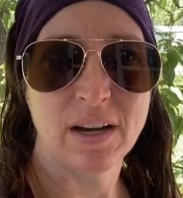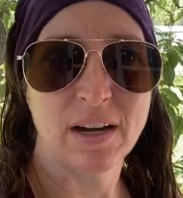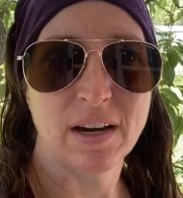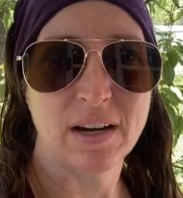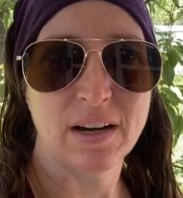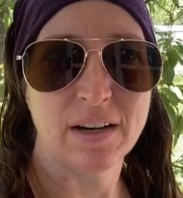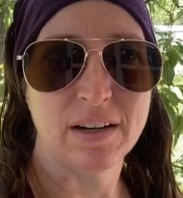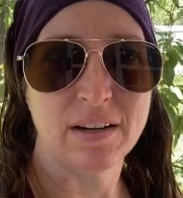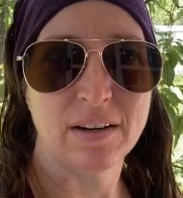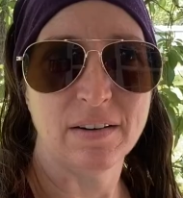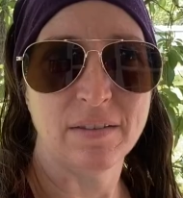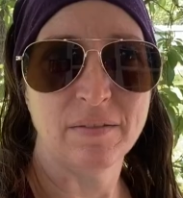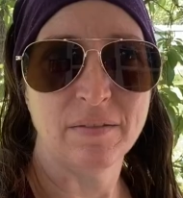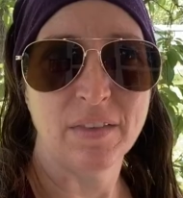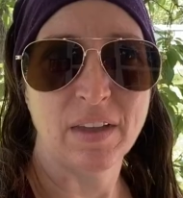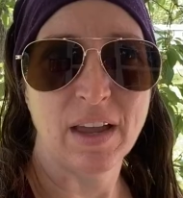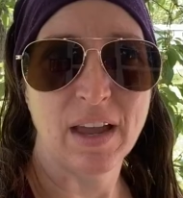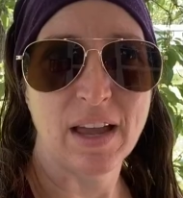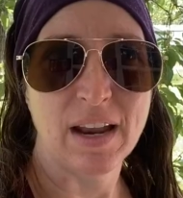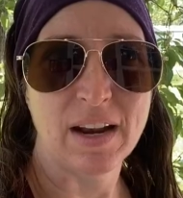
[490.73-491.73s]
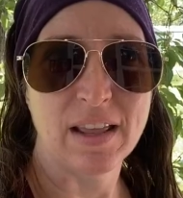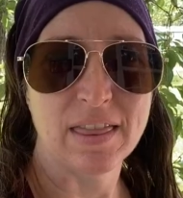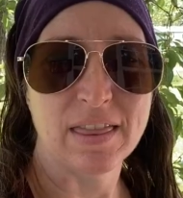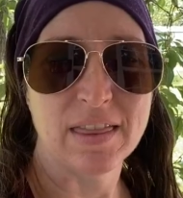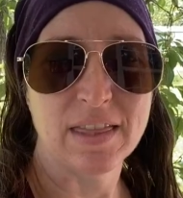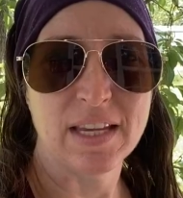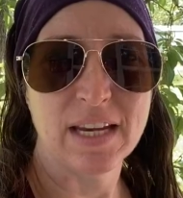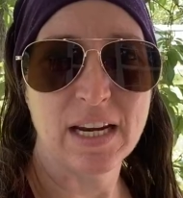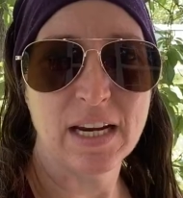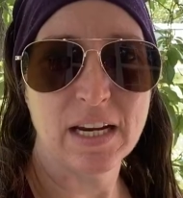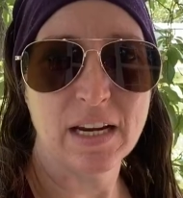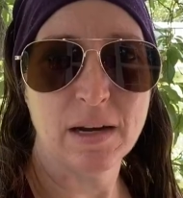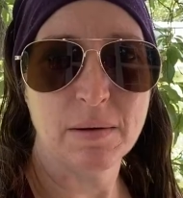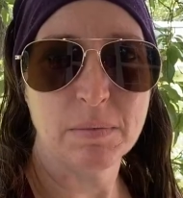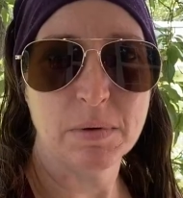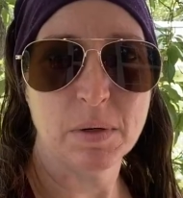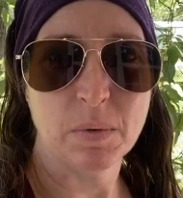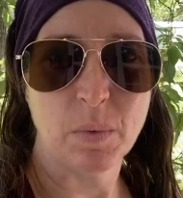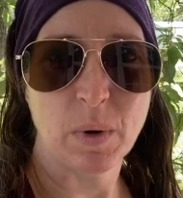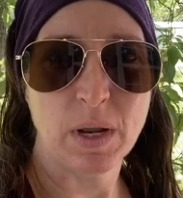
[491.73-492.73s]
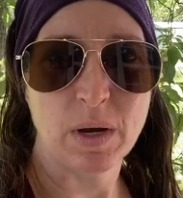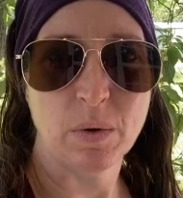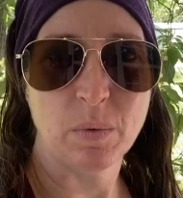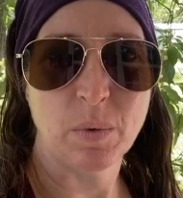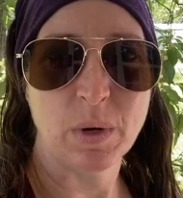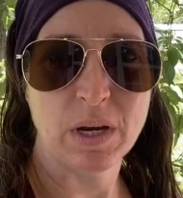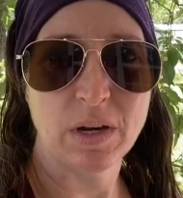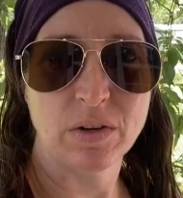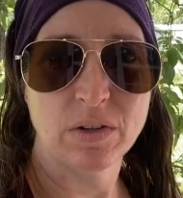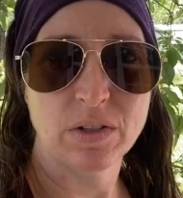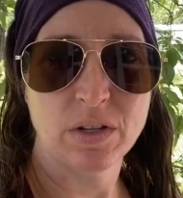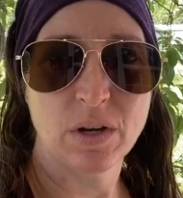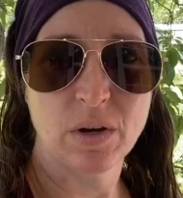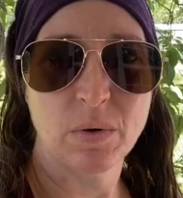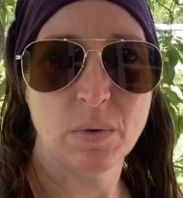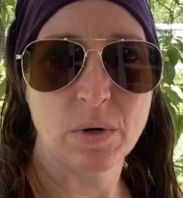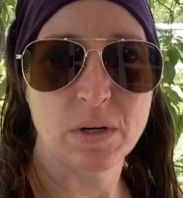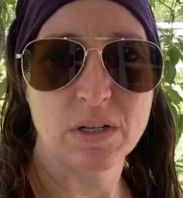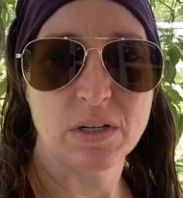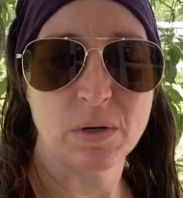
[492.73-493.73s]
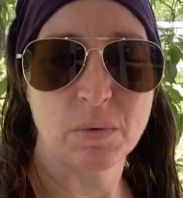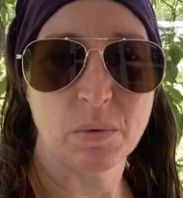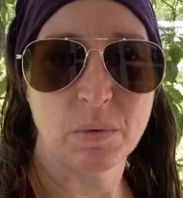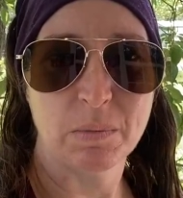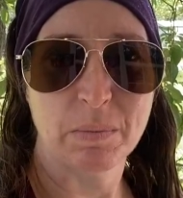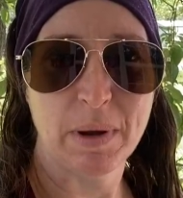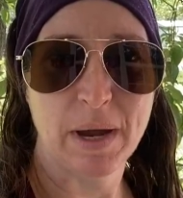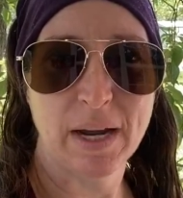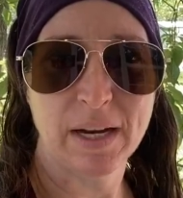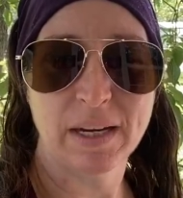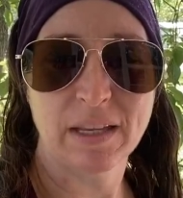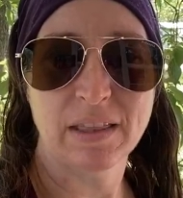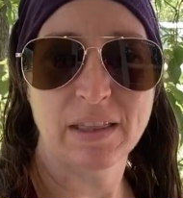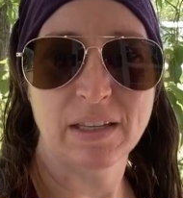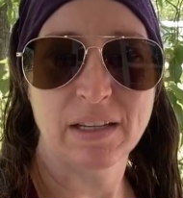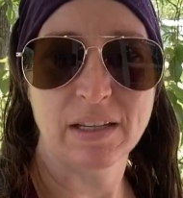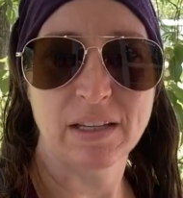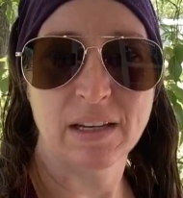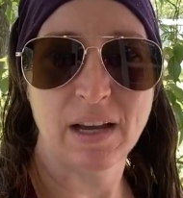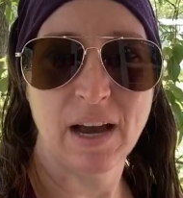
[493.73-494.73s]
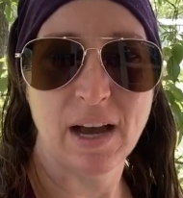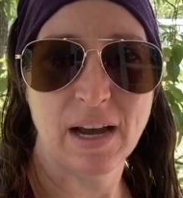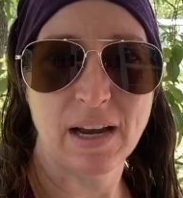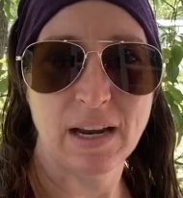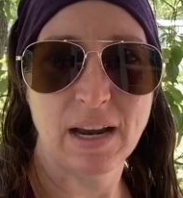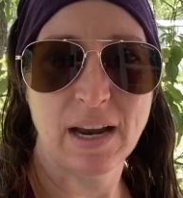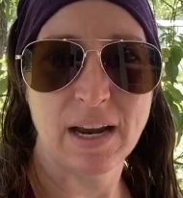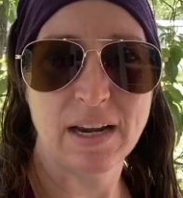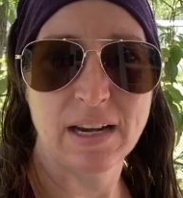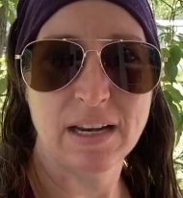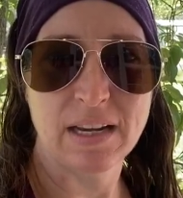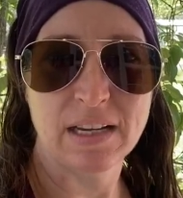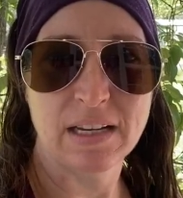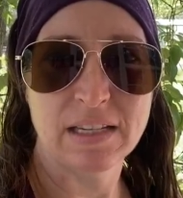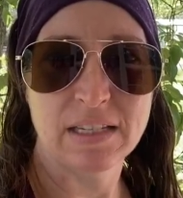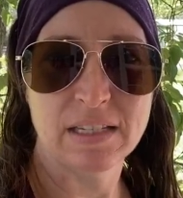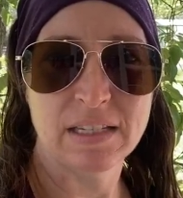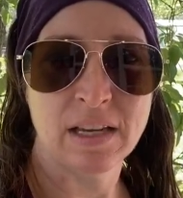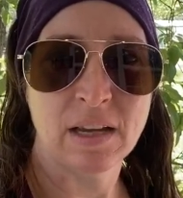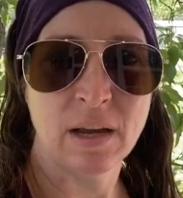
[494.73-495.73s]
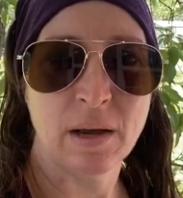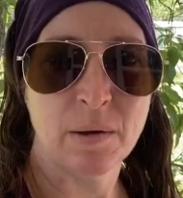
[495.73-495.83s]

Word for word: Uh, I think I'm gonna wait a week or so until we're back in the high 80s